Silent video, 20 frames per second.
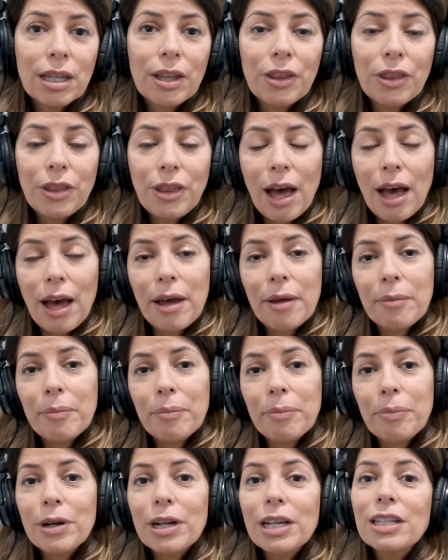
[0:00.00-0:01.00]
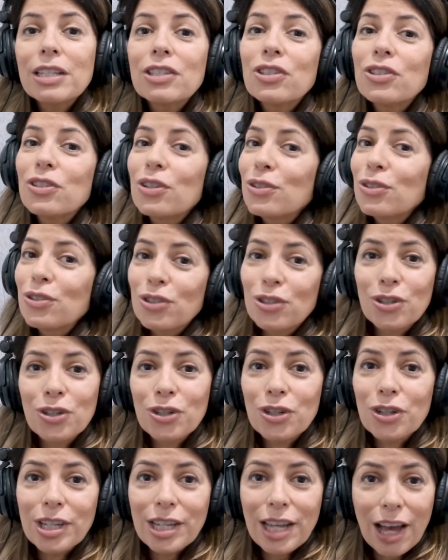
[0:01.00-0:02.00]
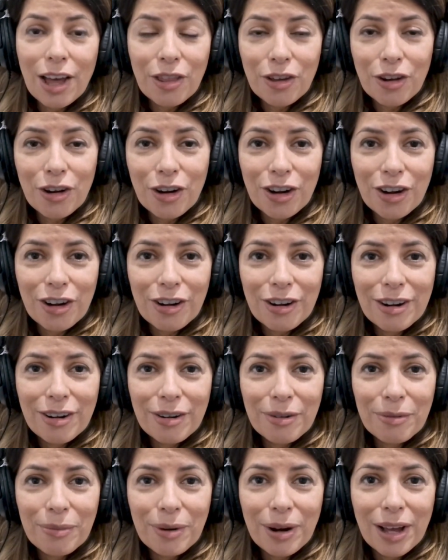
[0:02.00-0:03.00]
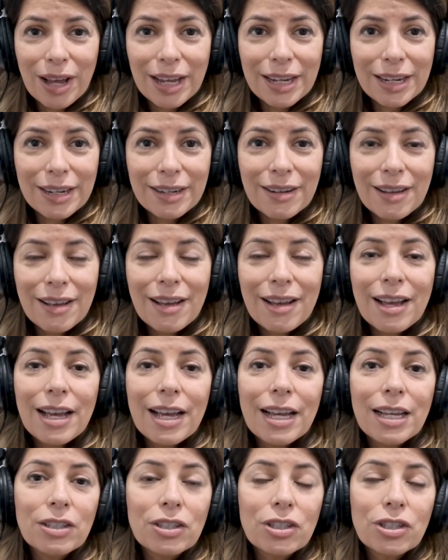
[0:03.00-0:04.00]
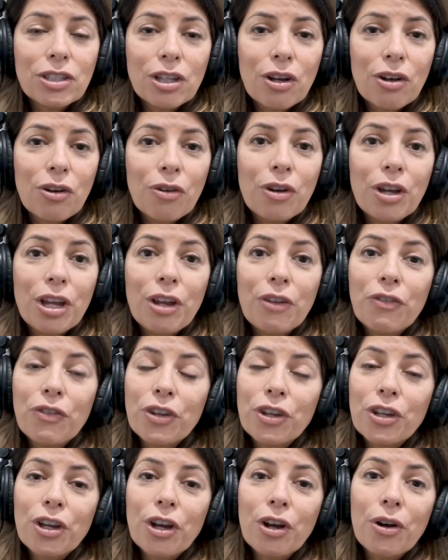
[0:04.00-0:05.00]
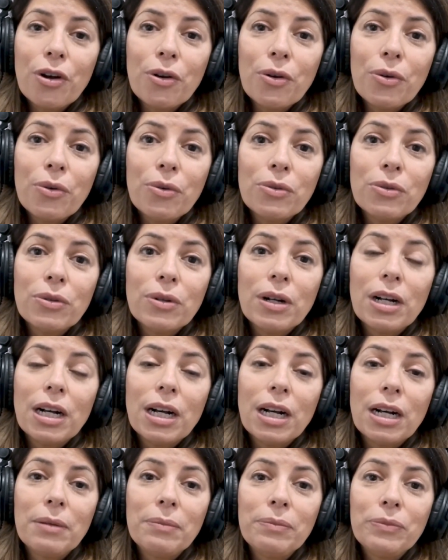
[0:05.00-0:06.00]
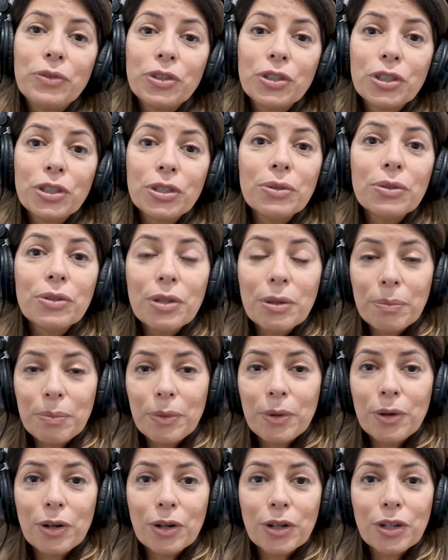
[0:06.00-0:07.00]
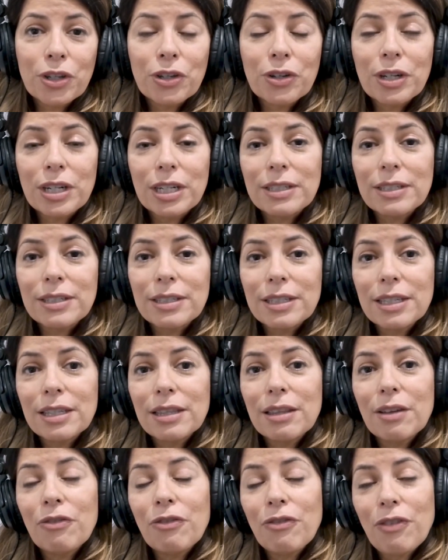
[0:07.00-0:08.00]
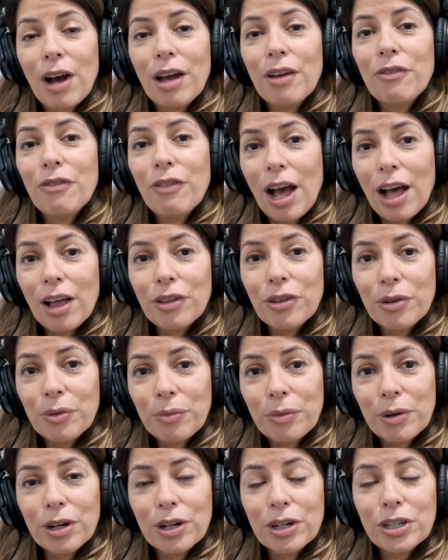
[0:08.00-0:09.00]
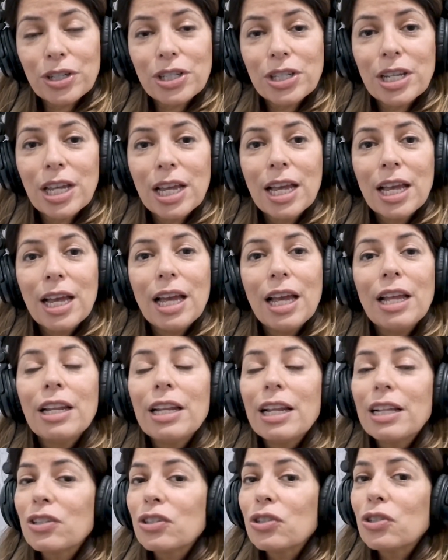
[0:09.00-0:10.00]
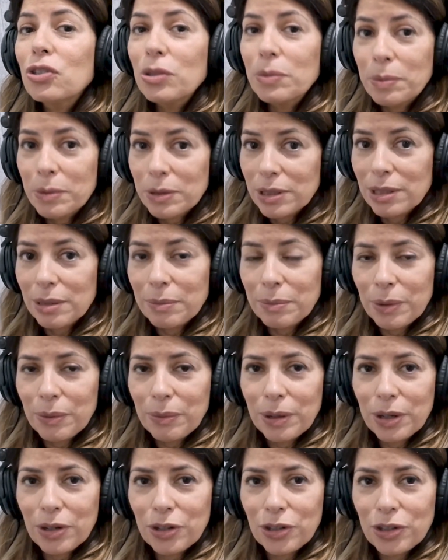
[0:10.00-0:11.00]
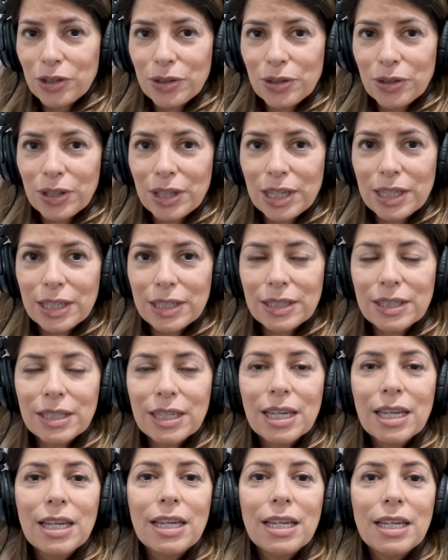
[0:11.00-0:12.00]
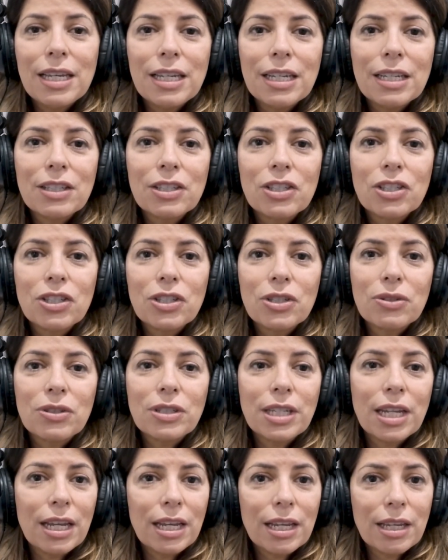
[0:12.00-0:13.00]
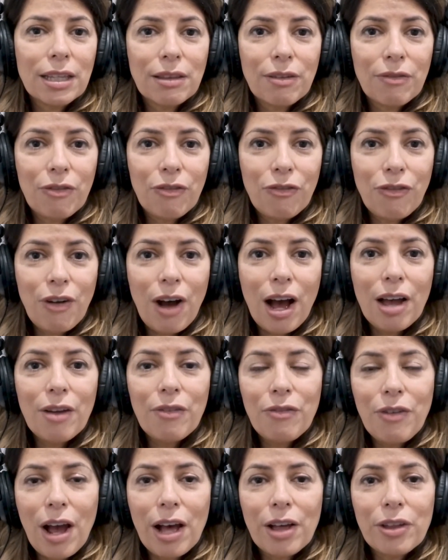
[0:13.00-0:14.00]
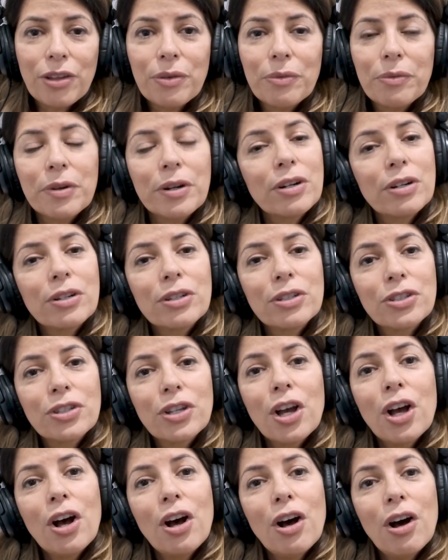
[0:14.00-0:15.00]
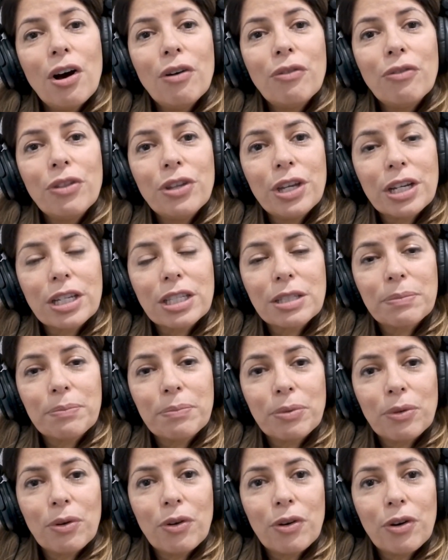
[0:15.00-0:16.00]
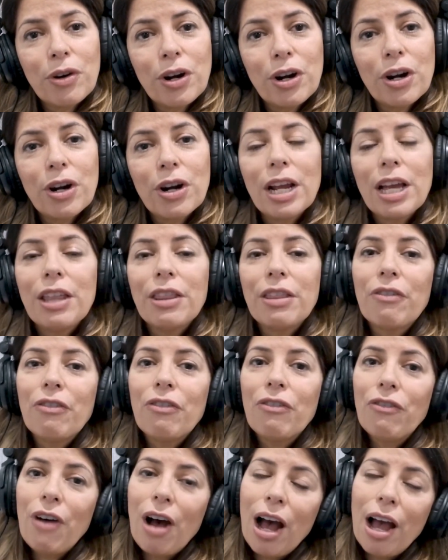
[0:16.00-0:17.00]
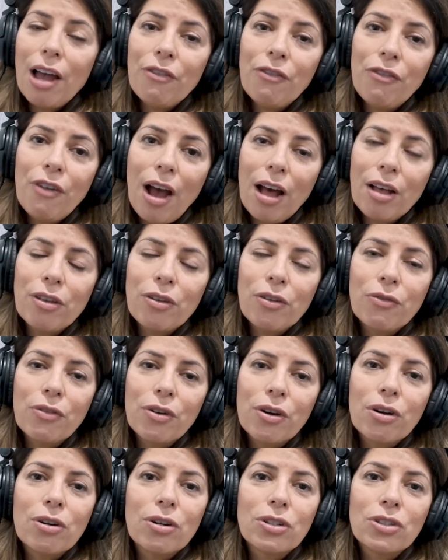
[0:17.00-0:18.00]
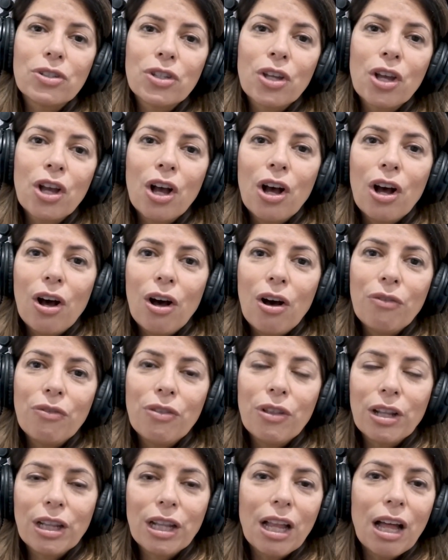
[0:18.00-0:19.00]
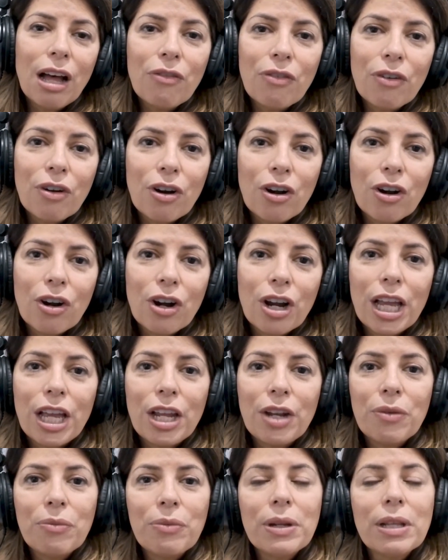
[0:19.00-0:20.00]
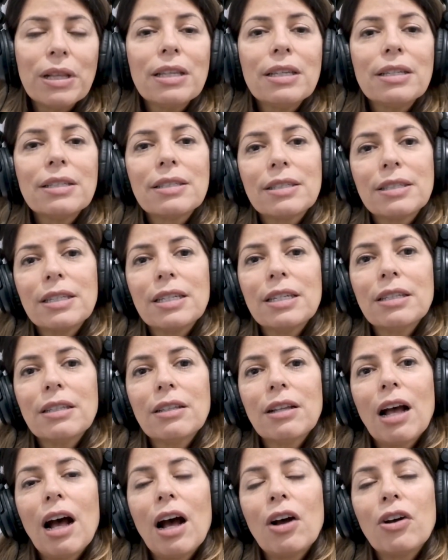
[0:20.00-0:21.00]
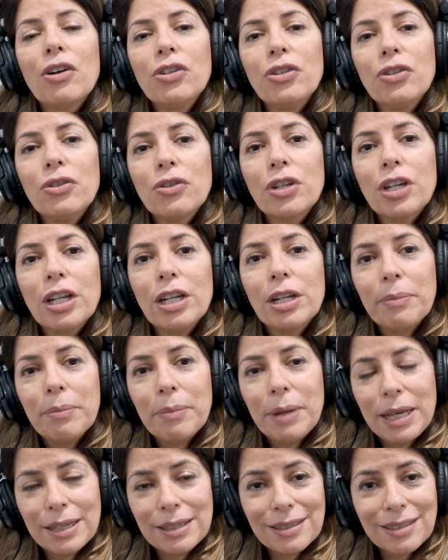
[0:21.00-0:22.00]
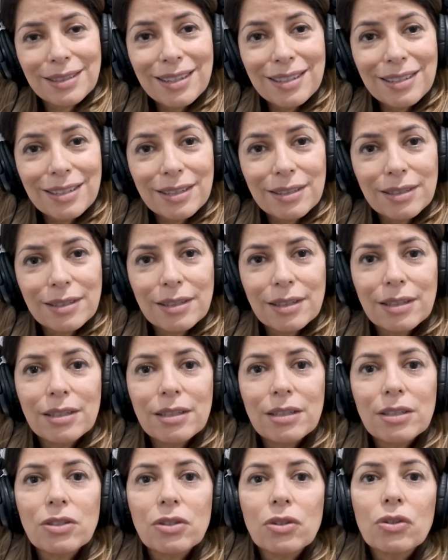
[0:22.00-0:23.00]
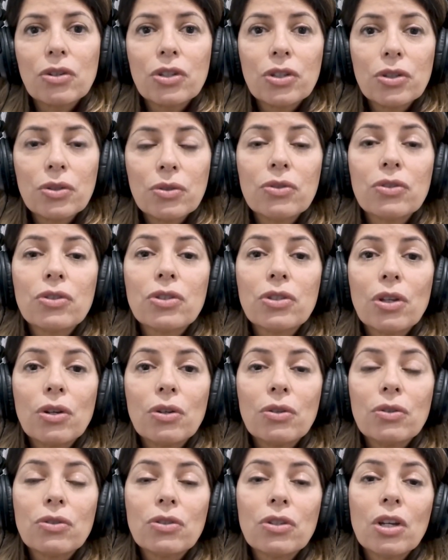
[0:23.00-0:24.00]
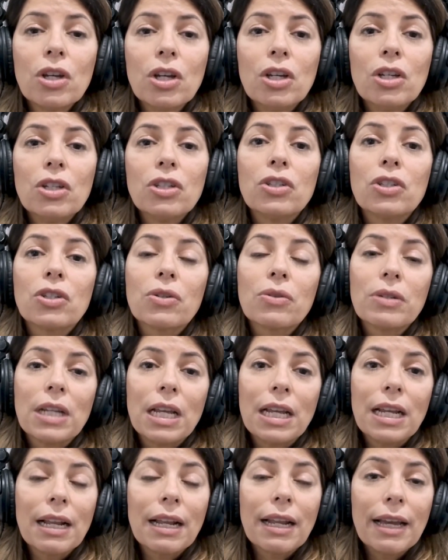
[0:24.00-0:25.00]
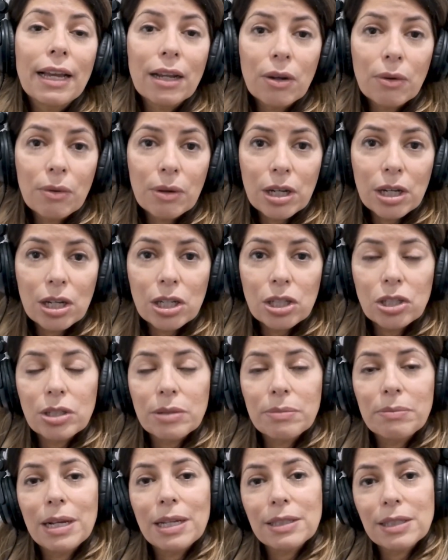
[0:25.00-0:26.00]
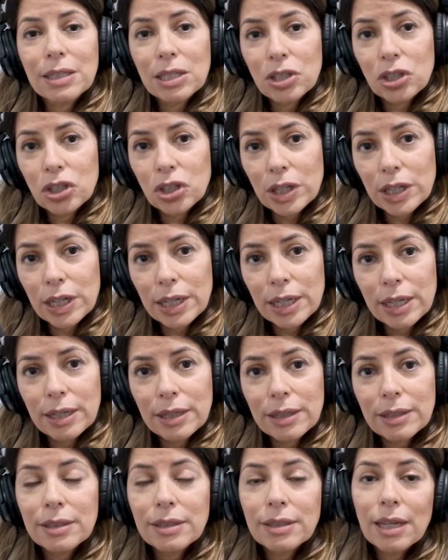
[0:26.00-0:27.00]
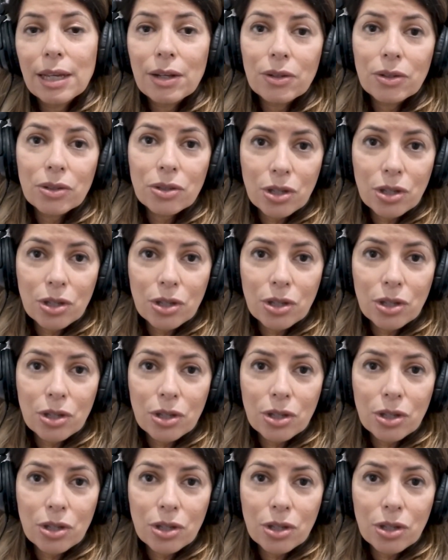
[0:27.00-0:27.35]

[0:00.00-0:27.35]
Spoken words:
that brings those two together, right? And so if you go to the book, you're going to see the 5 value words. And a super simple way to do this is to take the 5 value words of the explorer and the 5 value words of the lover and really see how you can make sentences or use those to create language, messaging, sales